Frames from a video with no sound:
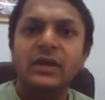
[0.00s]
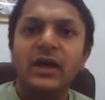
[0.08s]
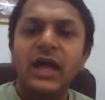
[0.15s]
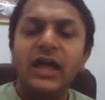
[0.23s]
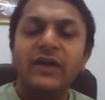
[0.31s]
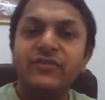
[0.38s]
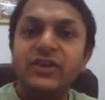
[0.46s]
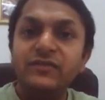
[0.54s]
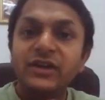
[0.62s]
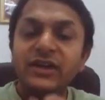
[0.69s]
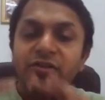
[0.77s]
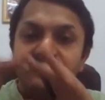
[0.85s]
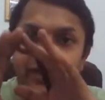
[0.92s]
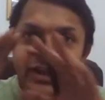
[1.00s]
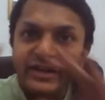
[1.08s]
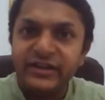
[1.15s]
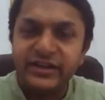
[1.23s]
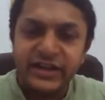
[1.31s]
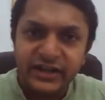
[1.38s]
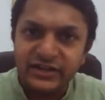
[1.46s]
I have given a very
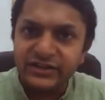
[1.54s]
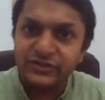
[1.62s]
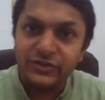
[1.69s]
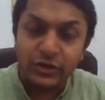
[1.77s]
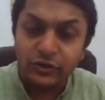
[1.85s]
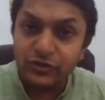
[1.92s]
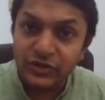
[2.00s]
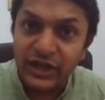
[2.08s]
detailed solution.